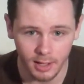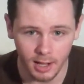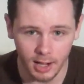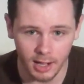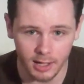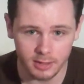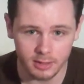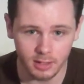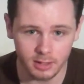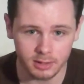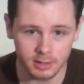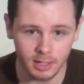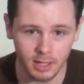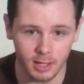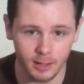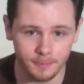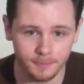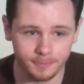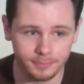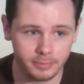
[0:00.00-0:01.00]
I thought
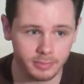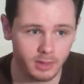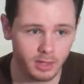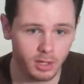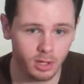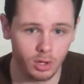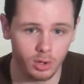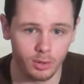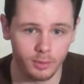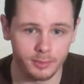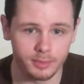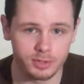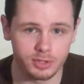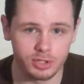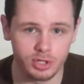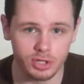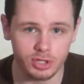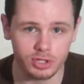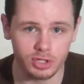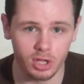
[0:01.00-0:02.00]
that, you know, it was
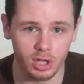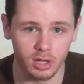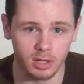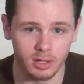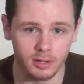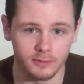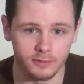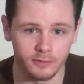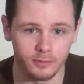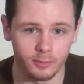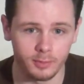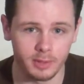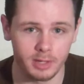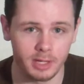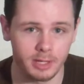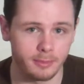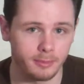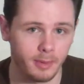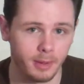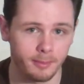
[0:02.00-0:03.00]
just long enough for me to
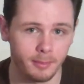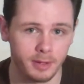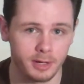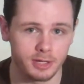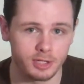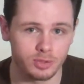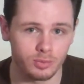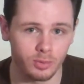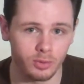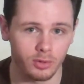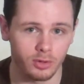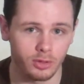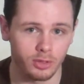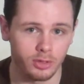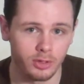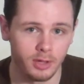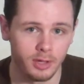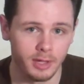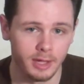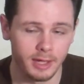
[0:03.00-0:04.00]
get my money's worth